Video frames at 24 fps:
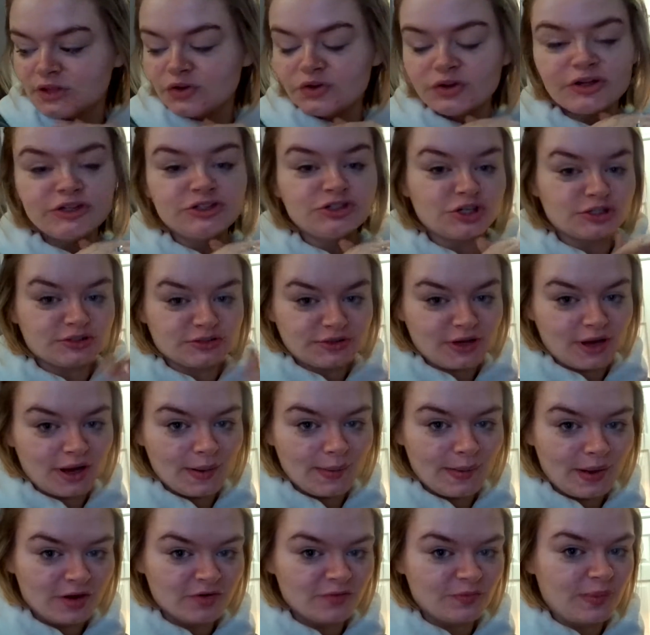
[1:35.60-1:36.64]
literally just got
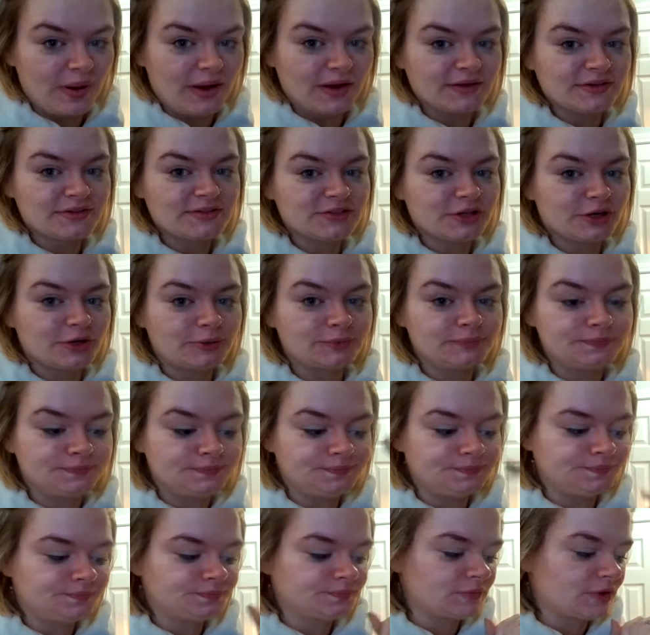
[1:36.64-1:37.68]
out of bed, so
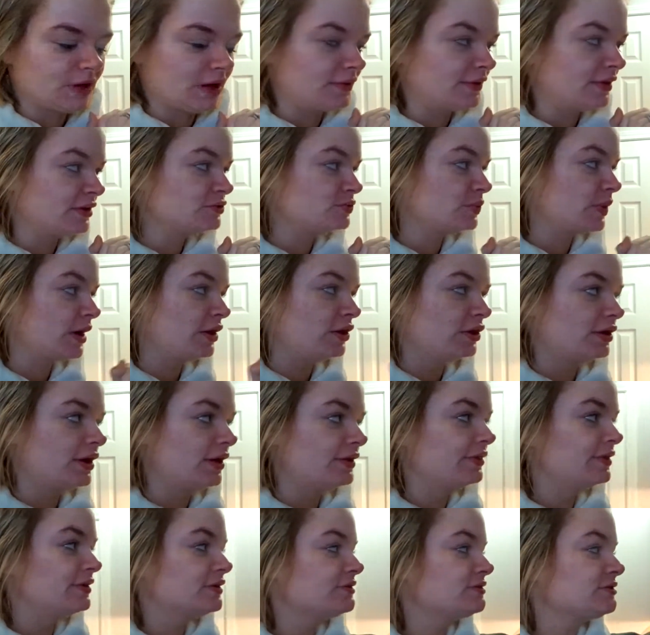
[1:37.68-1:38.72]
yeah, that's why I look
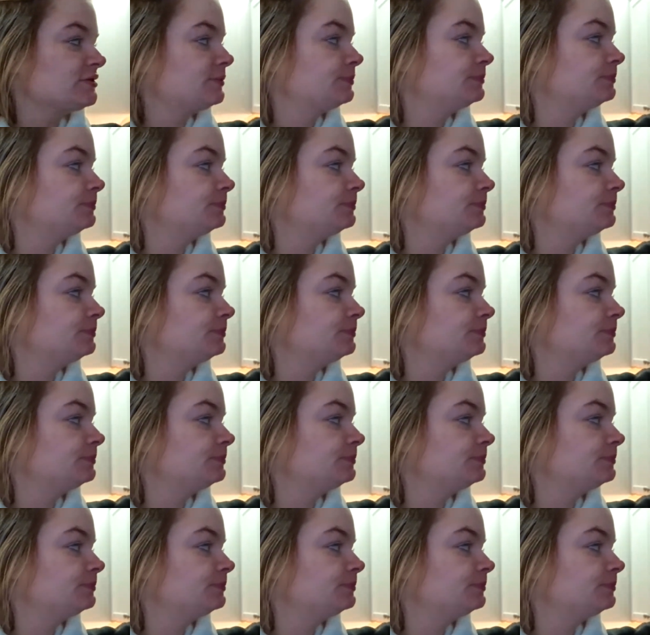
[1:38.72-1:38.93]
like this.